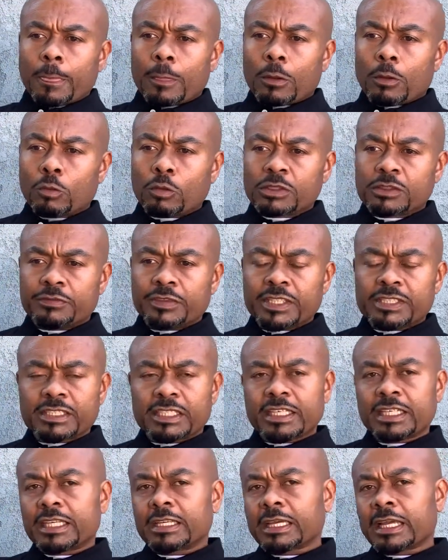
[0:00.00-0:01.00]
was
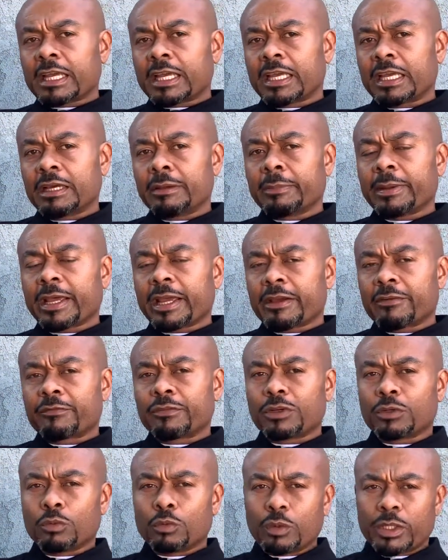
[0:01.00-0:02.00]
visiting him
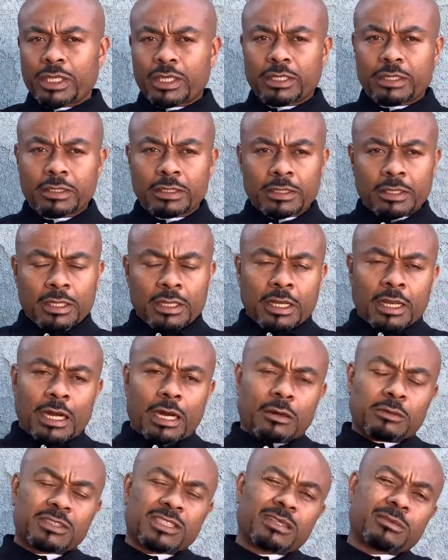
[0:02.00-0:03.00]
every week.
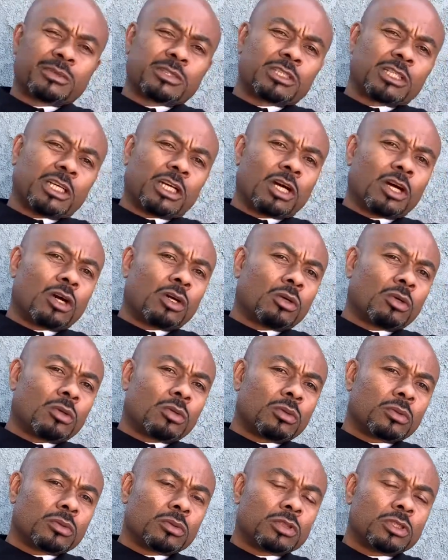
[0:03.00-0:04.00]
I was able to go
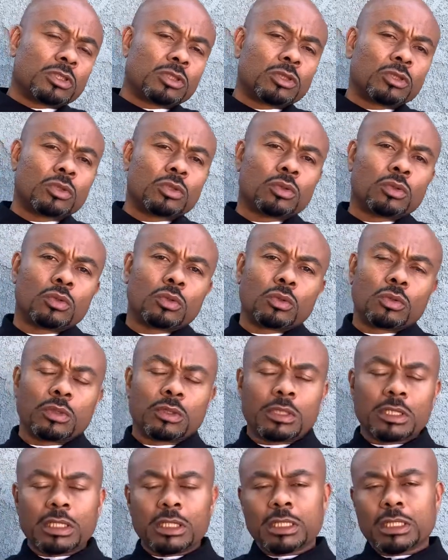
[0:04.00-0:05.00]
to
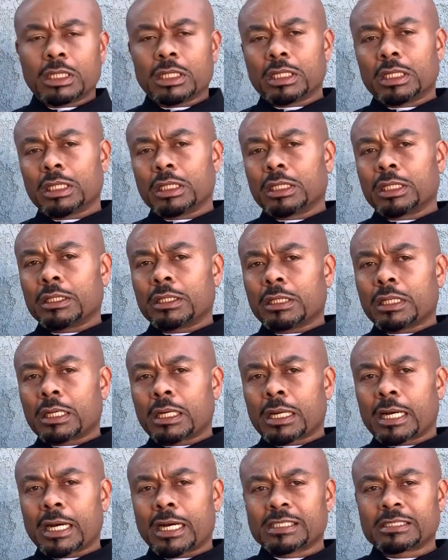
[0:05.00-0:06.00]
the
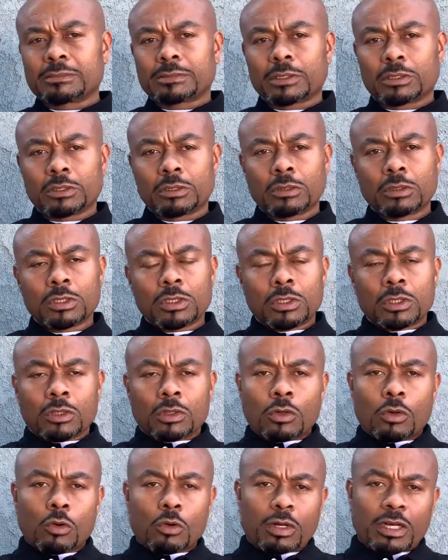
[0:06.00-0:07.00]
hospital
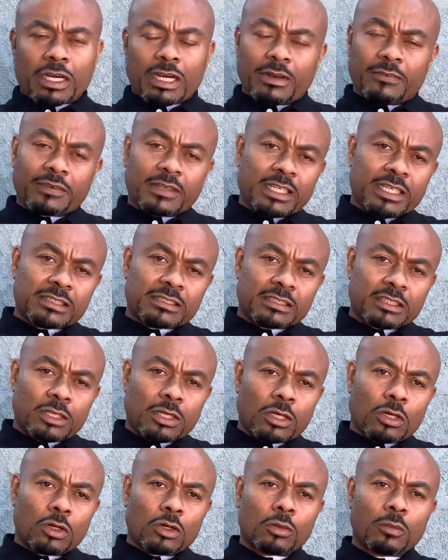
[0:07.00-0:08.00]
or convalescent
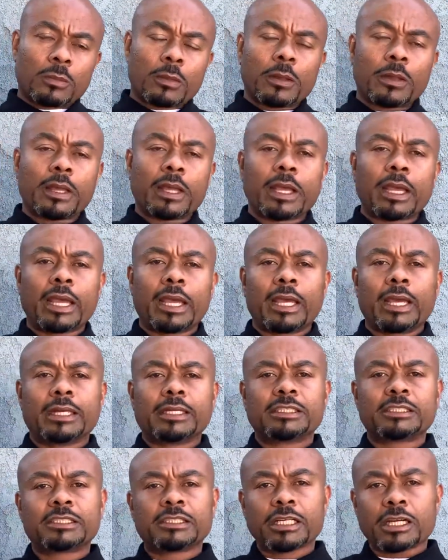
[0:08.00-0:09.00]
home
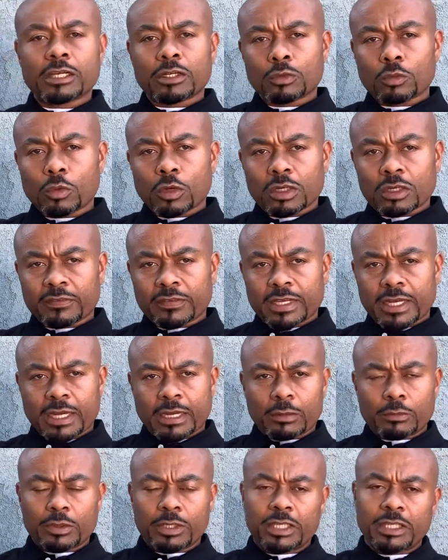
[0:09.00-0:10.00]
and share the word of
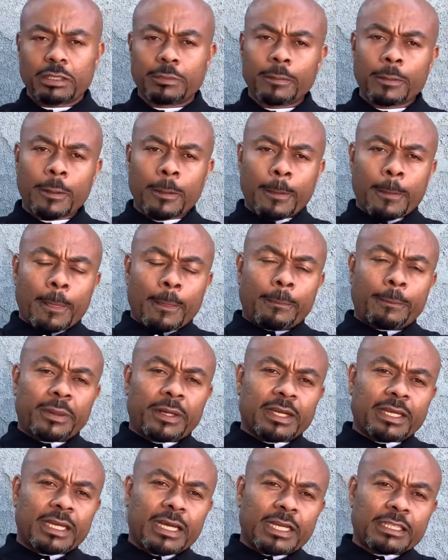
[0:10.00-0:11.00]
God with him.
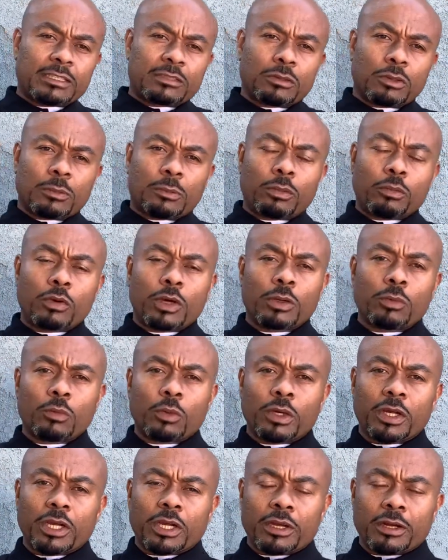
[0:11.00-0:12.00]
But it got to a point
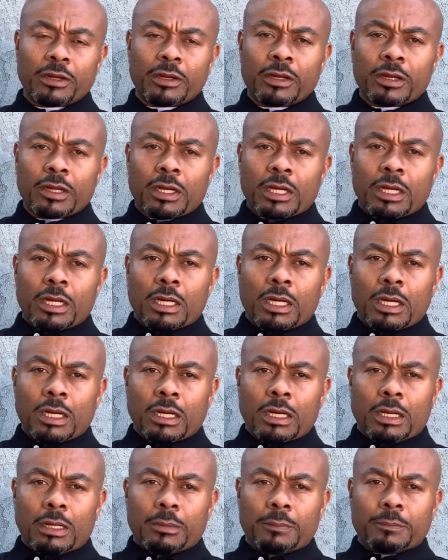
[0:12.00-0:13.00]
where,
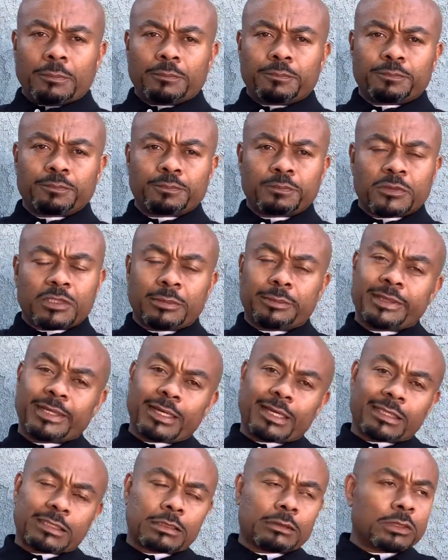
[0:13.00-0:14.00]
to be
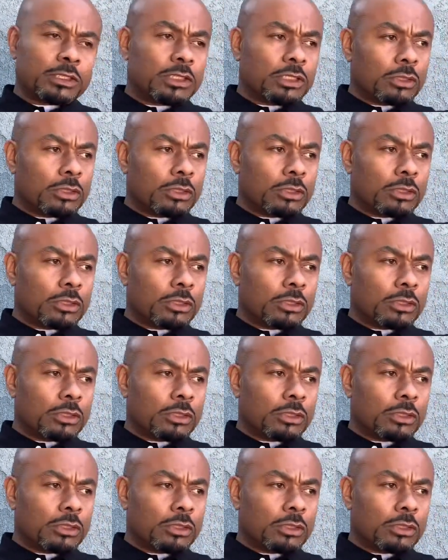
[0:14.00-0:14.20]
honest with